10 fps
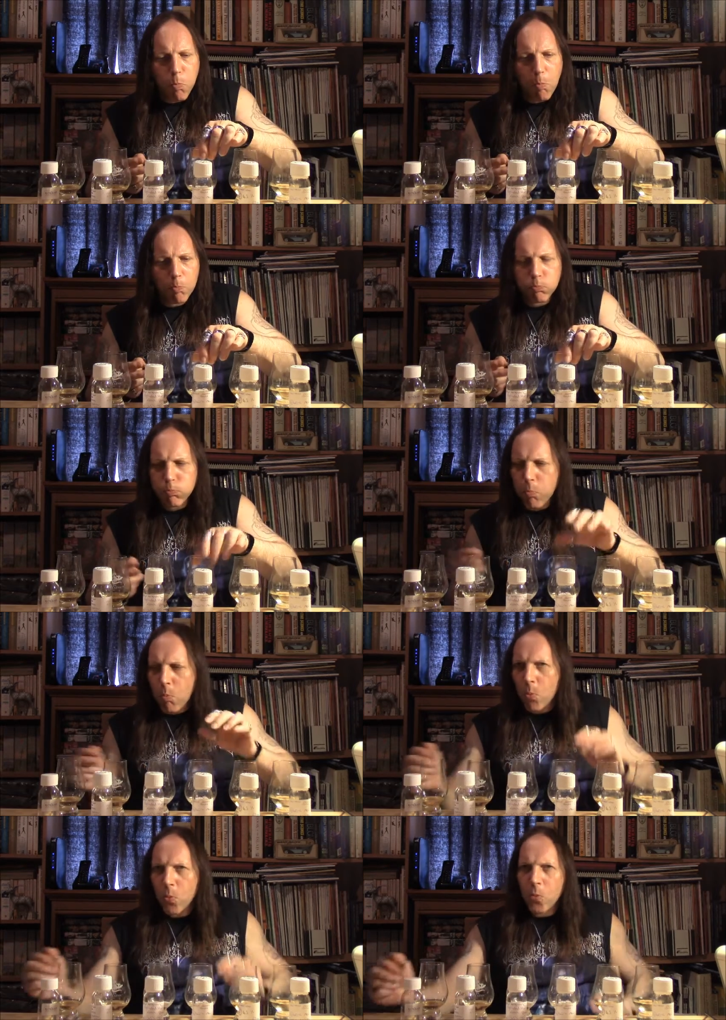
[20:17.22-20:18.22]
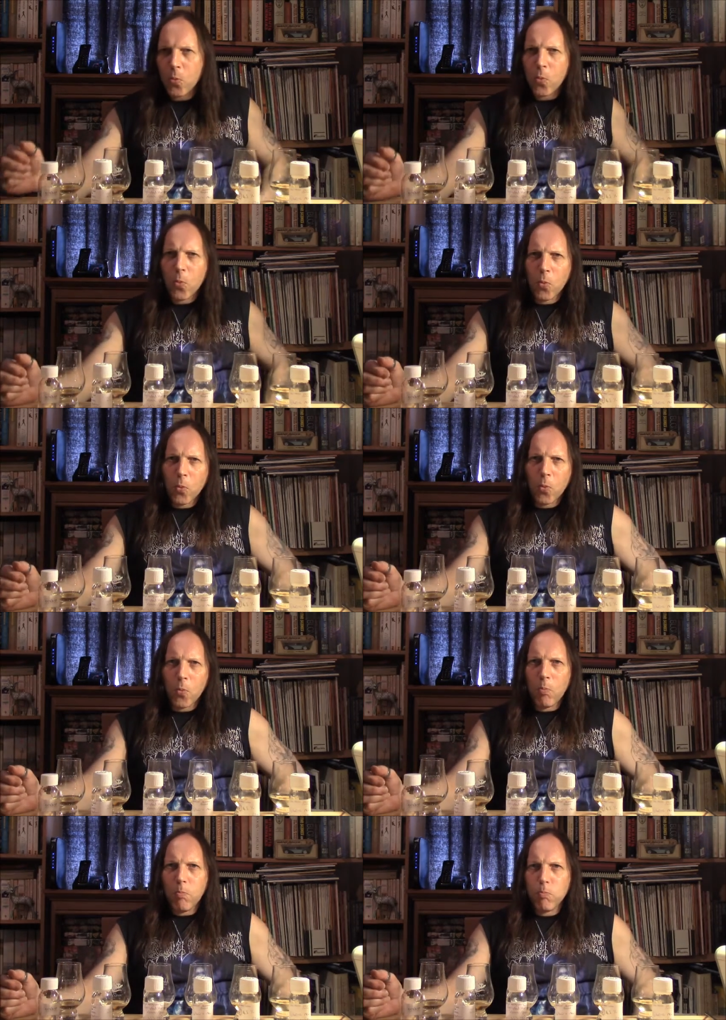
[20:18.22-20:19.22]

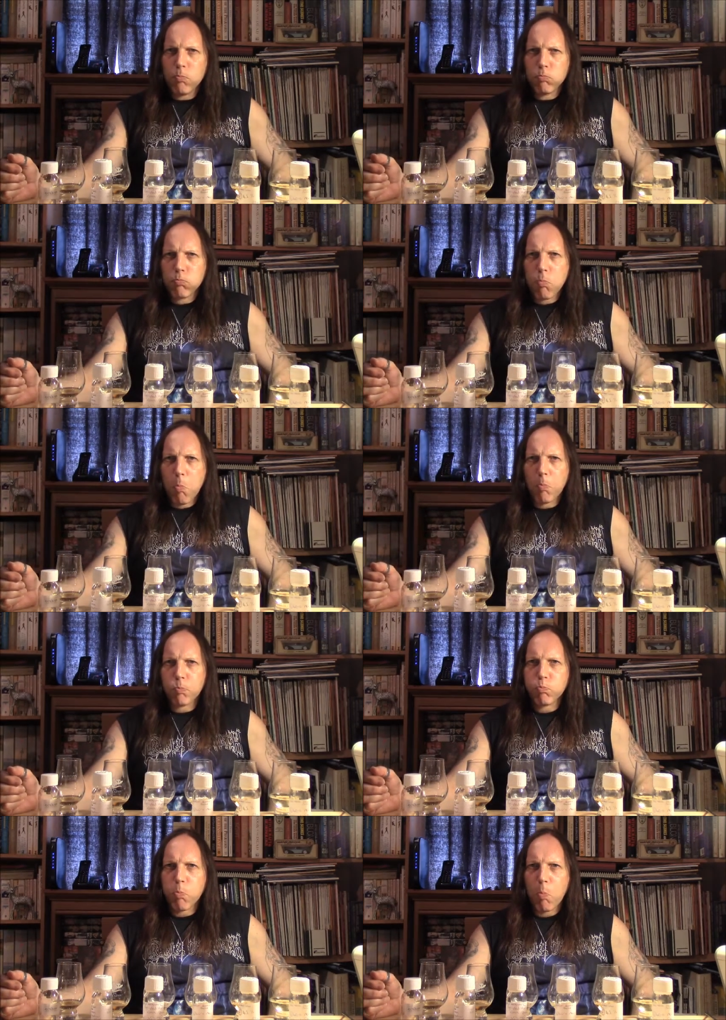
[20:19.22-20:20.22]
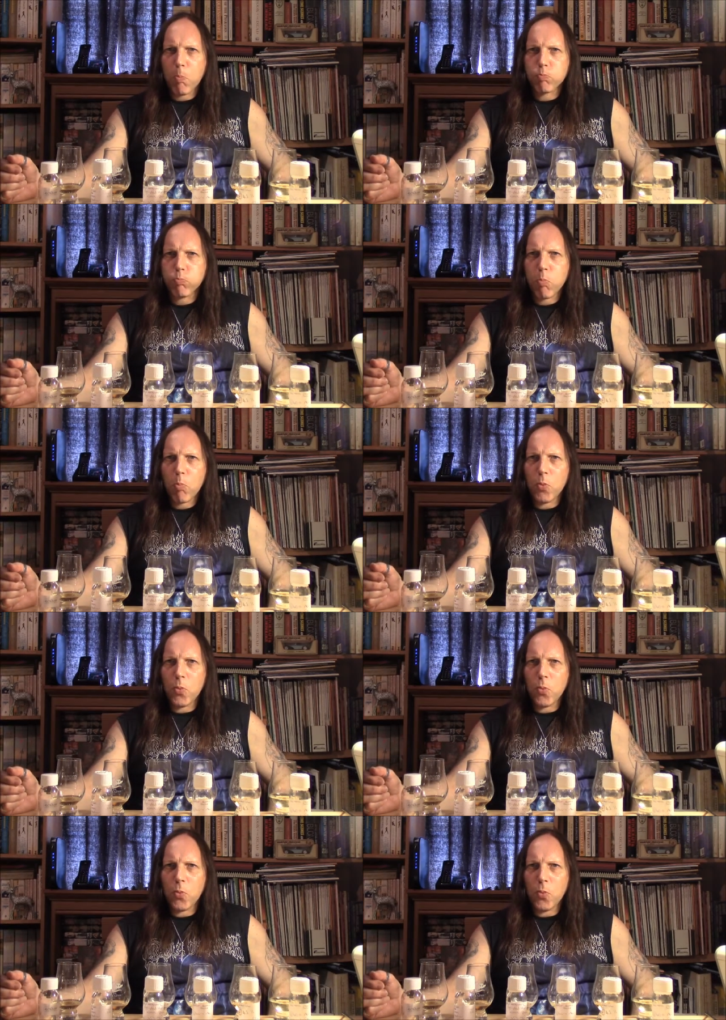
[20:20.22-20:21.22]

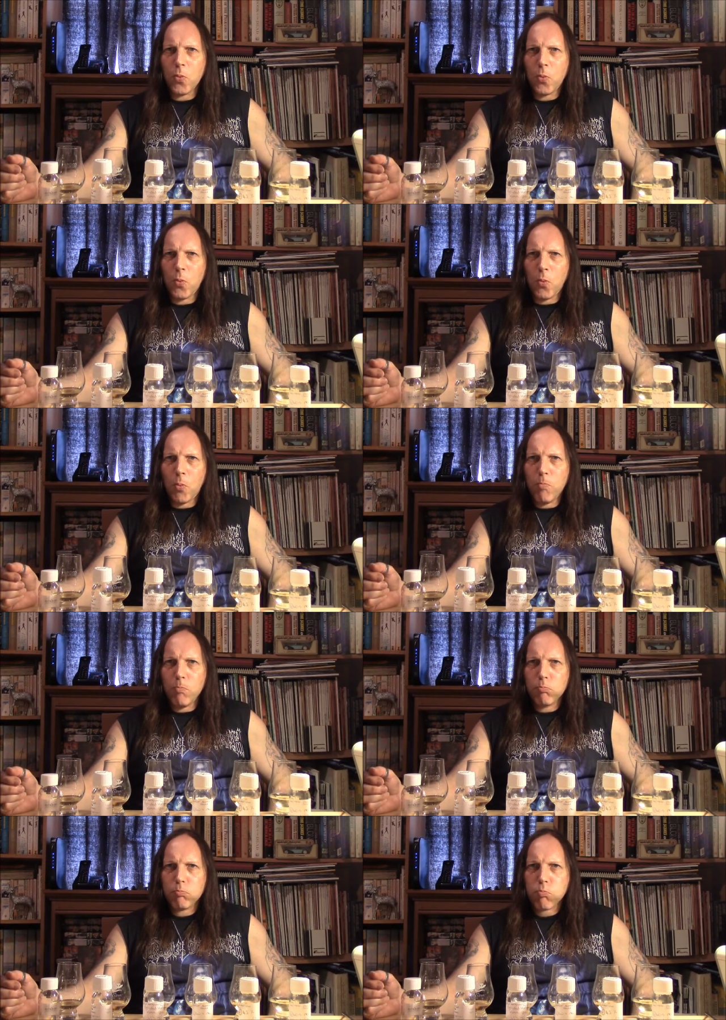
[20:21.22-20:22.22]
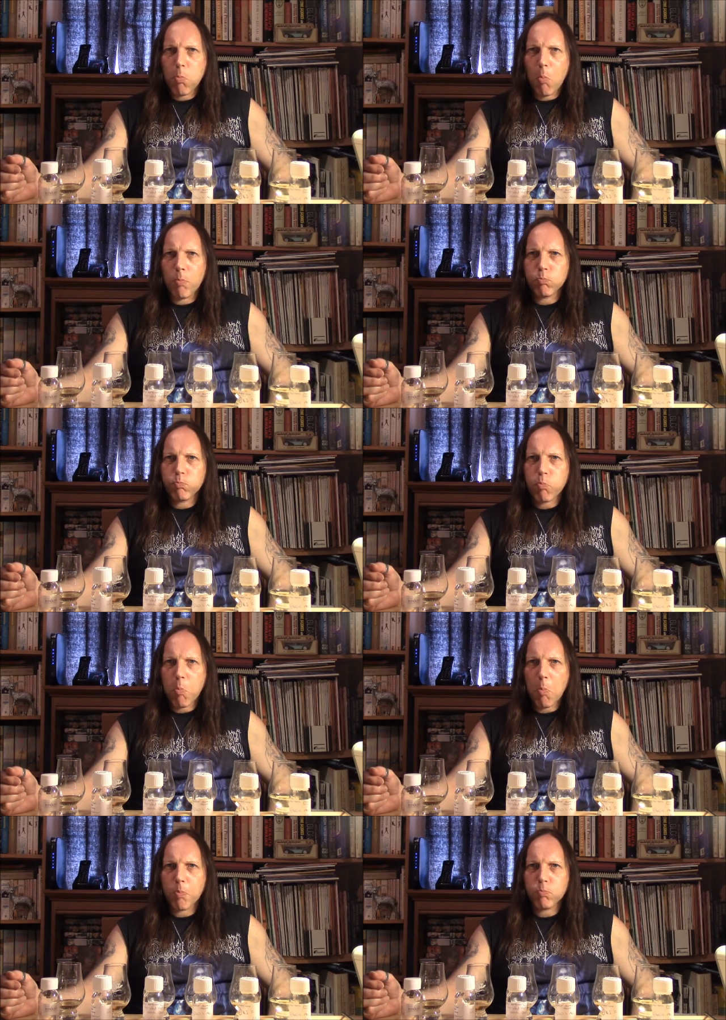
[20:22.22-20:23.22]

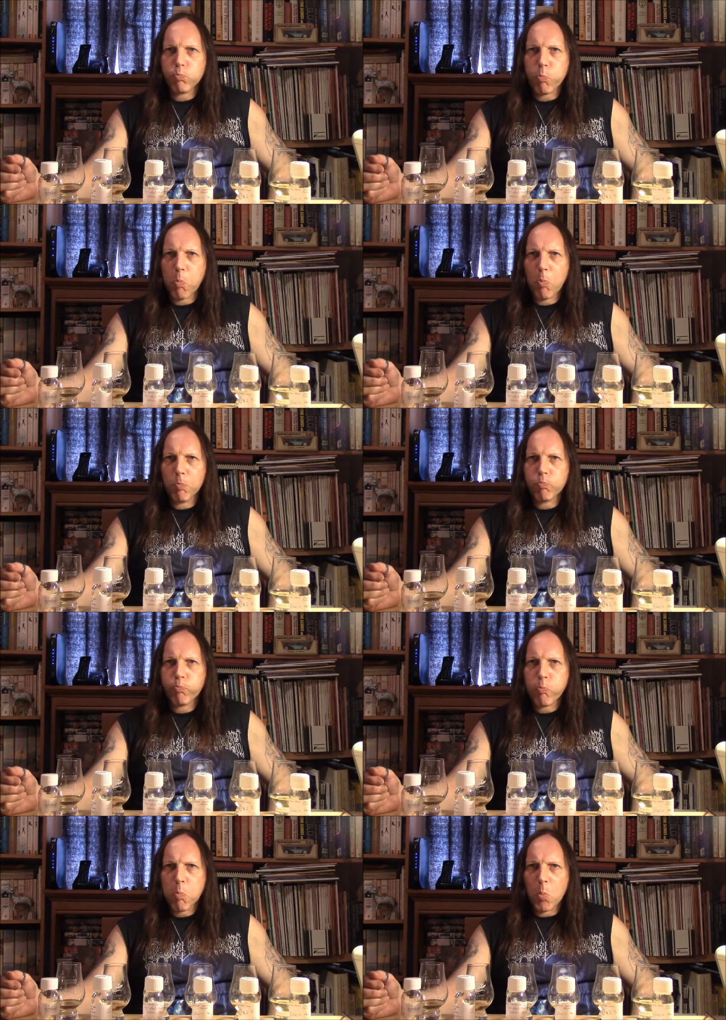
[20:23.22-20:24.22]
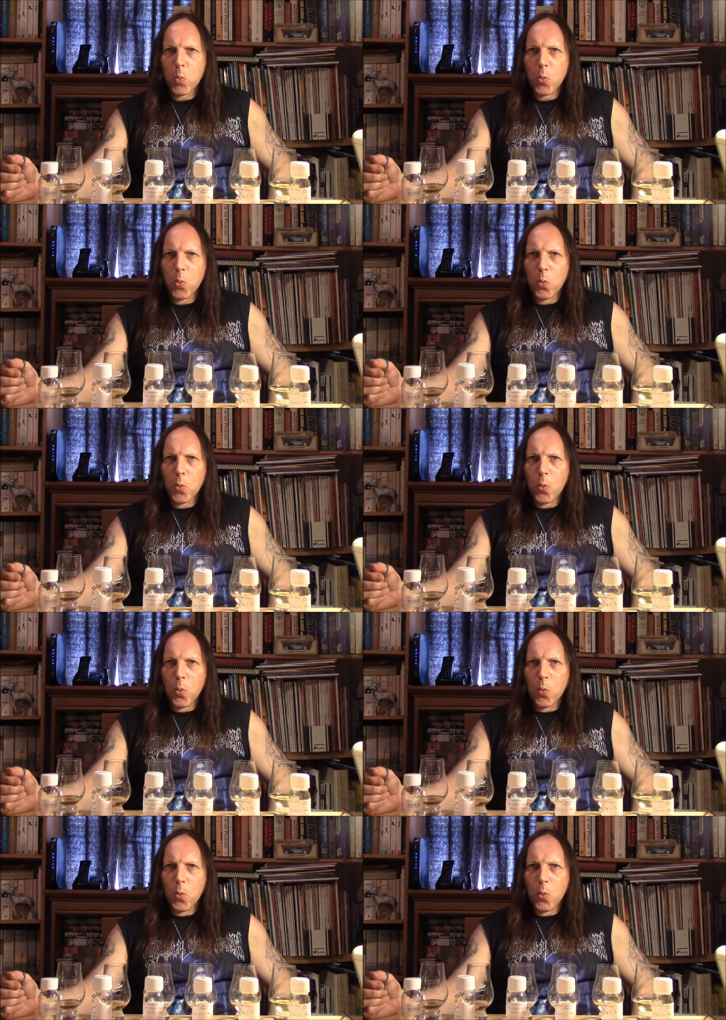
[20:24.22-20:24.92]
(no one is talking)